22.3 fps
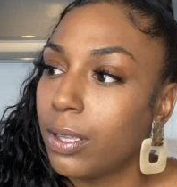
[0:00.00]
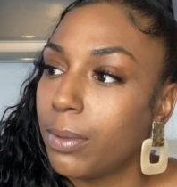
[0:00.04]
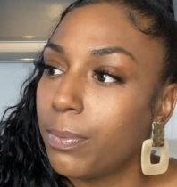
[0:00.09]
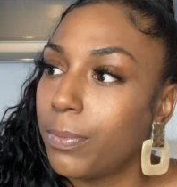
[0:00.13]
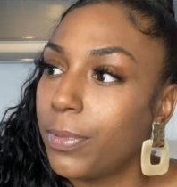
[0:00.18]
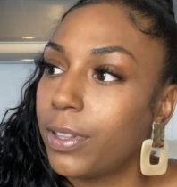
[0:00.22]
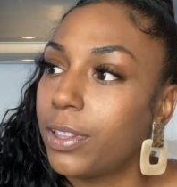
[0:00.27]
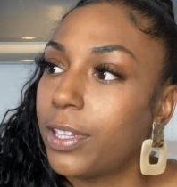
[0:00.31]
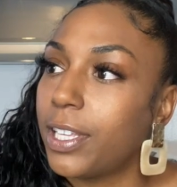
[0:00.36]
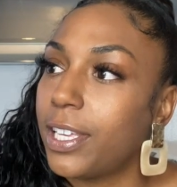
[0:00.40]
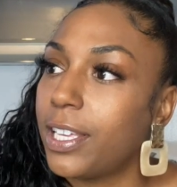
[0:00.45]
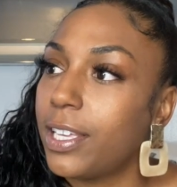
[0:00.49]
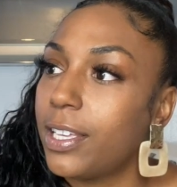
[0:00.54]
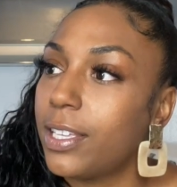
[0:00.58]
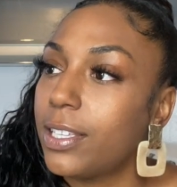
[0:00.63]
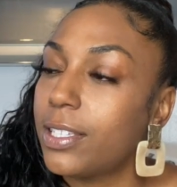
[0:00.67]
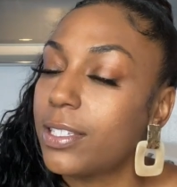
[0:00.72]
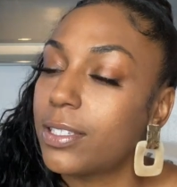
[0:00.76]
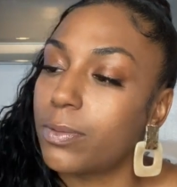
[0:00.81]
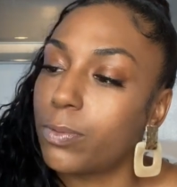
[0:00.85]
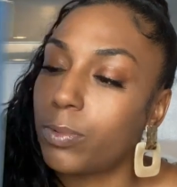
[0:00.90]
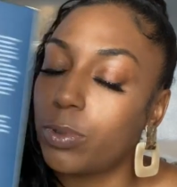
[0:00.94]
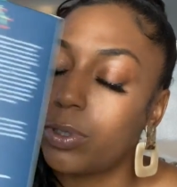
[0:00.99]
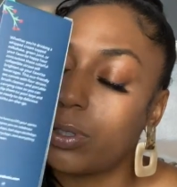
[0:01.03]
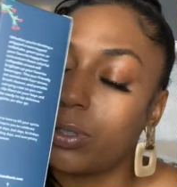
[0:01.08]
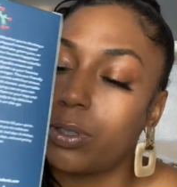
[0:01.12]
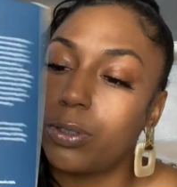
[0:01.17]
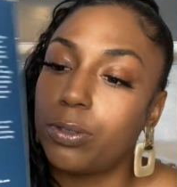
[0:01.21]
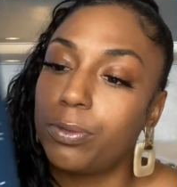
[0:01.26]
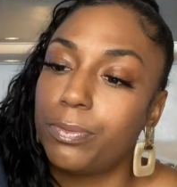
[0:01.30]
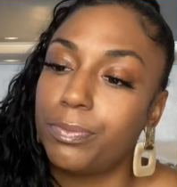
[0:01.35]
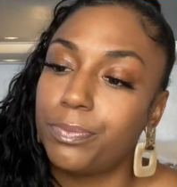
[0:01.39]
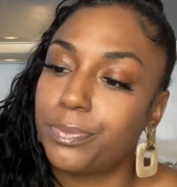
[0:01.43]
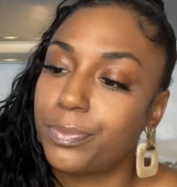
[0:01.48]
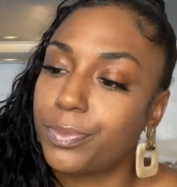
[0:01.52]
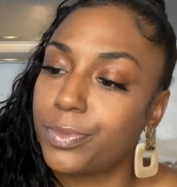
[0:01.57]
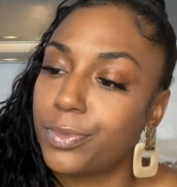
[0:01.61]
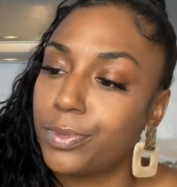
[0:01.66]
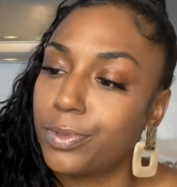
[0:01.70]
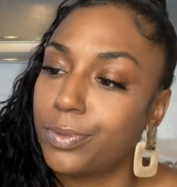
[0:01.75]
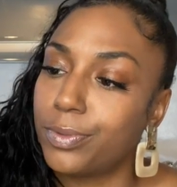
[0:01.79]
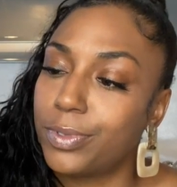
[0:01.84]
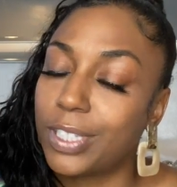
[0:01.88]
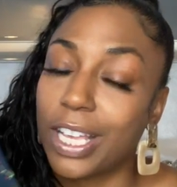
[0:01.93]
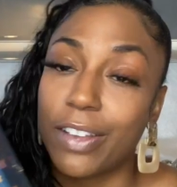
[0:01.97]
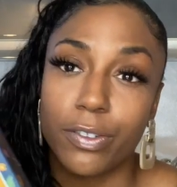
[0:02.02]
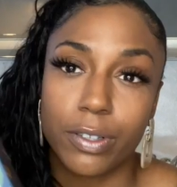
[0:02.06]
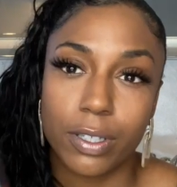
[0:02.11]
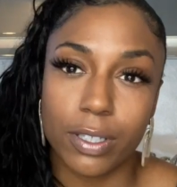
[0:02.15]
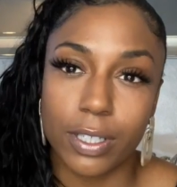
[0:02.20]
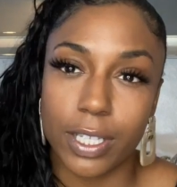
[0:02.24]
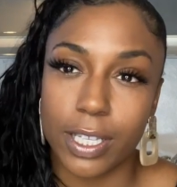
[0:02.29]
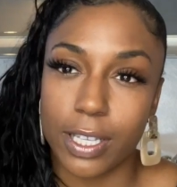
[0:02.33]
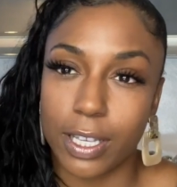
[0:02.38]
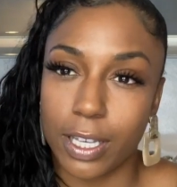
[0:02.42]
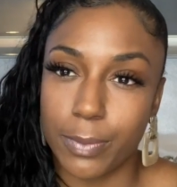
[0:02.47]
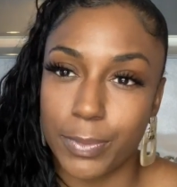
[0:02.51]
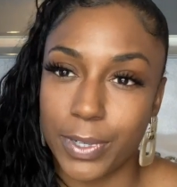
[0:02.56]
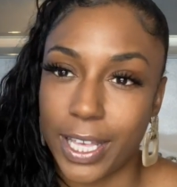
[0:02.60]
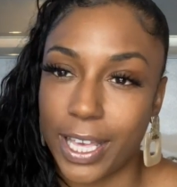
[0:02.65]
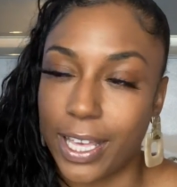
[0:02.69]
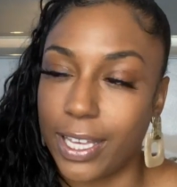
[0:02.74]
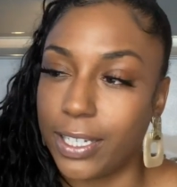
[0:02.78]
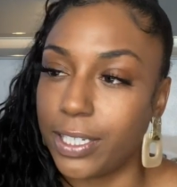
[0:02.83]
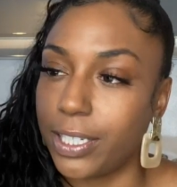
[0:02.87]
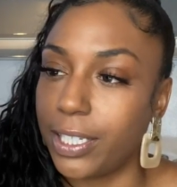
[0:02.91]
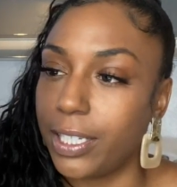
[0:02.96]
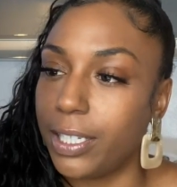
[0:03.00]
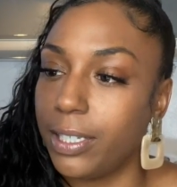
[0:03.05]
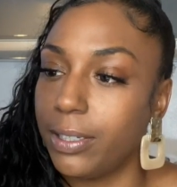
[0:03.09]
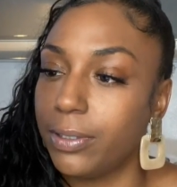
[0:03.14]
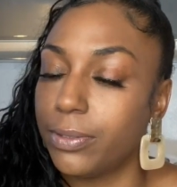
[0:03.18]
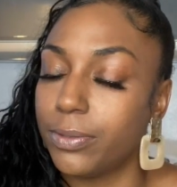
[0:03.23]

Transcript: but these will definitely come in handy.